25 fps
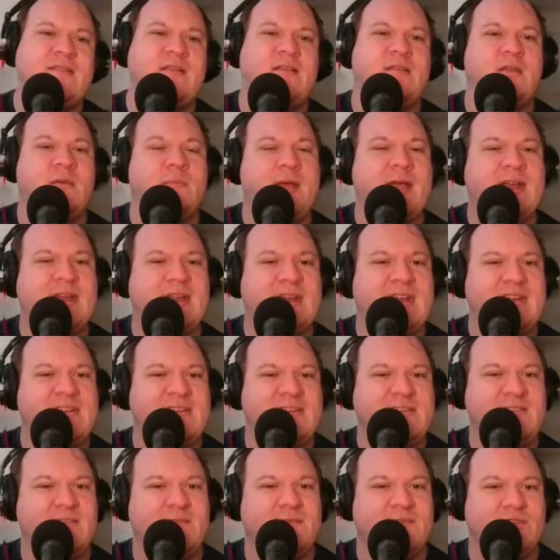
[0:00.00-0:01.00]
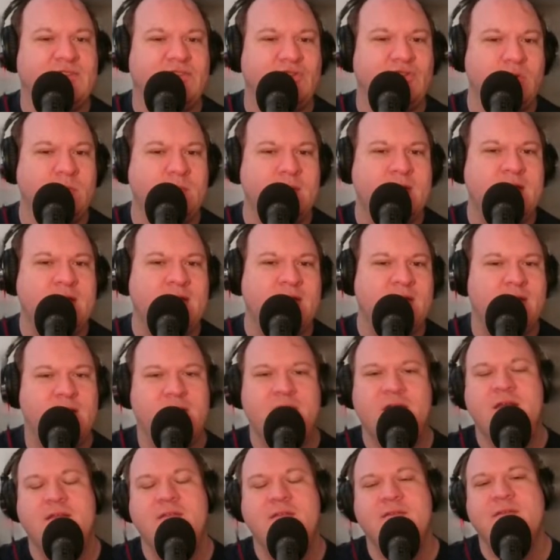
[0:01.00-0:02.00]
the machinations of Atuma,
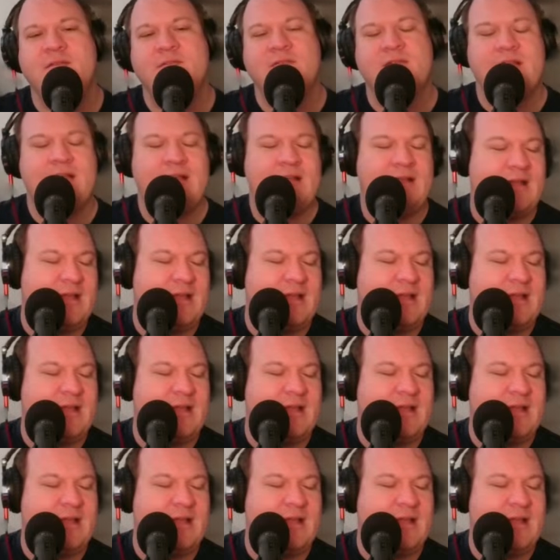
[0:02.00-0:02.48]
as his